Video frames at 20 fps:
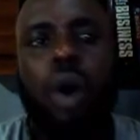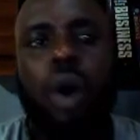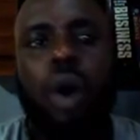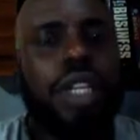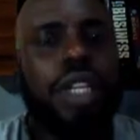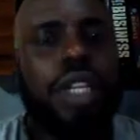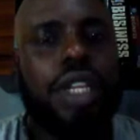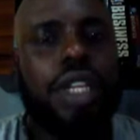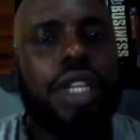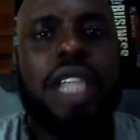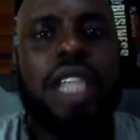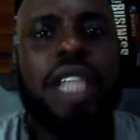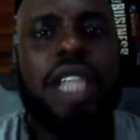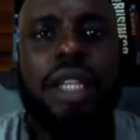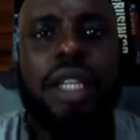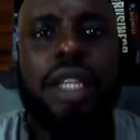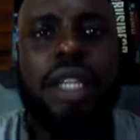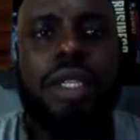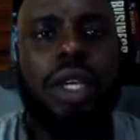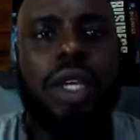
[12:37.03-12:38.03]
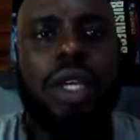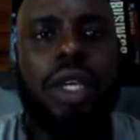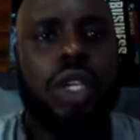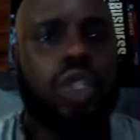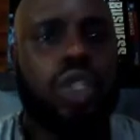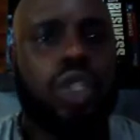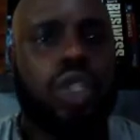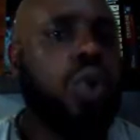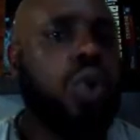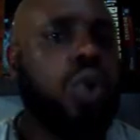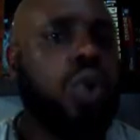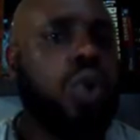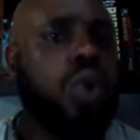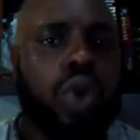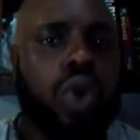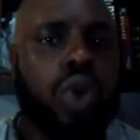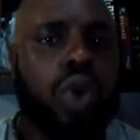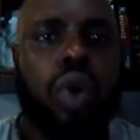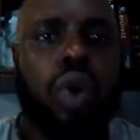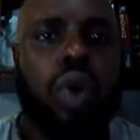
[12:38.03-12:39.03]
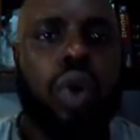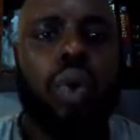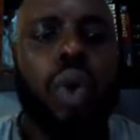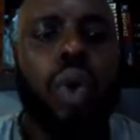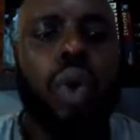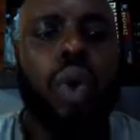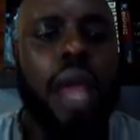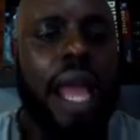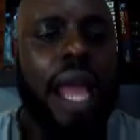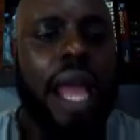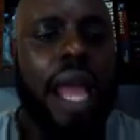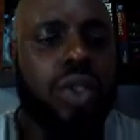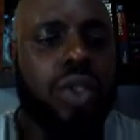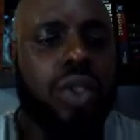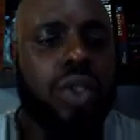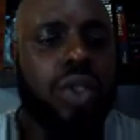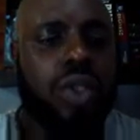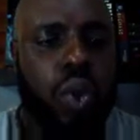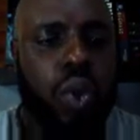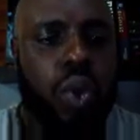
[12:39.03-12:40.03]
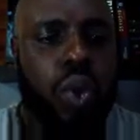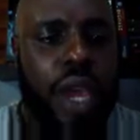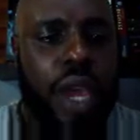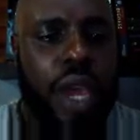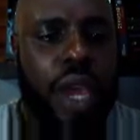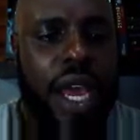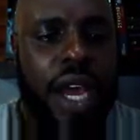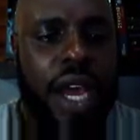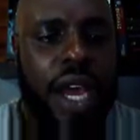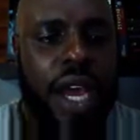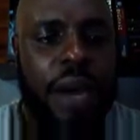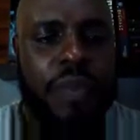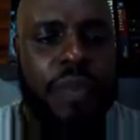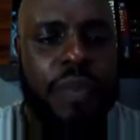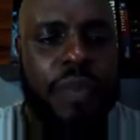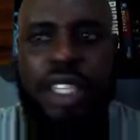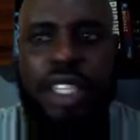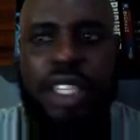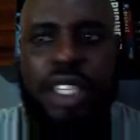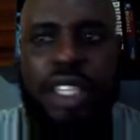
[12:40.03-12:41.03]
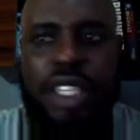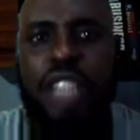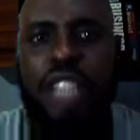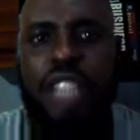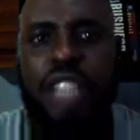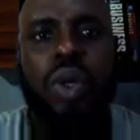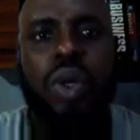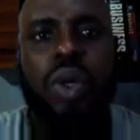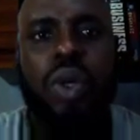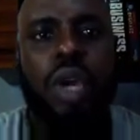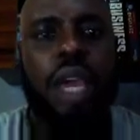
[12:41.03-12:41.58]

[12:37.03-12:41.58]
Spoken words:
on the internet. Just go to Google and do a search.